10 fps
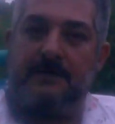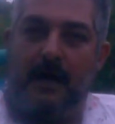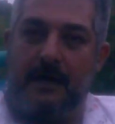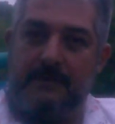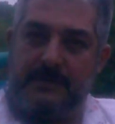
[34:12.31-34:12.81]

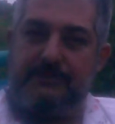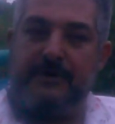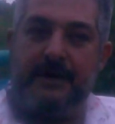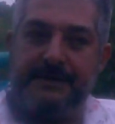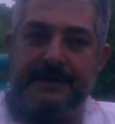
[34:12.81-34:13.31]
I am the
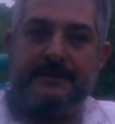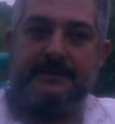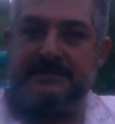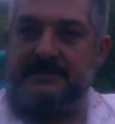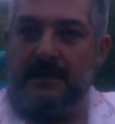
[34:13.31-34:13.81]
product.
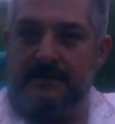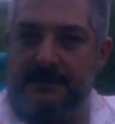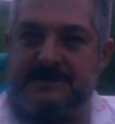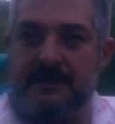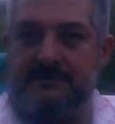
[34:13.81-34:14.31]
They sell
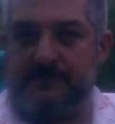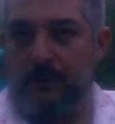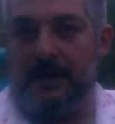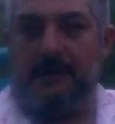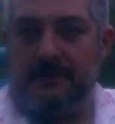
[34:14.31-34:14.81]
themselves
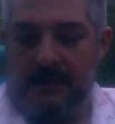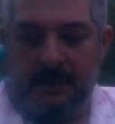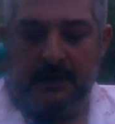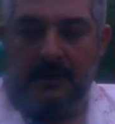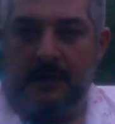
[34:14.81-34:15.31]
well.
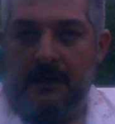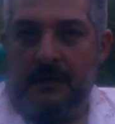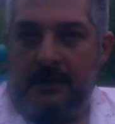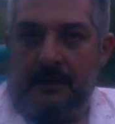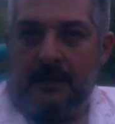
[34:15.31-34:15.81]

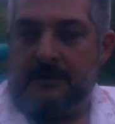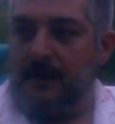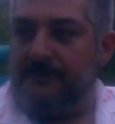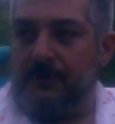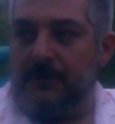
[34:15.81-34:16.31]

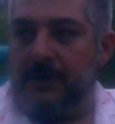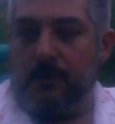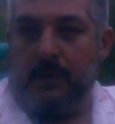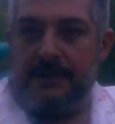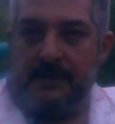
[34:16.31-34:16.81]
Therefore, they
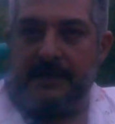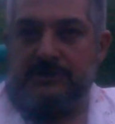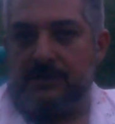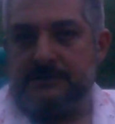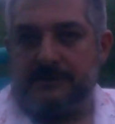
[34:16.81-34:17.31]
win
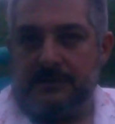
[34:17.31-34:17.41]
elections.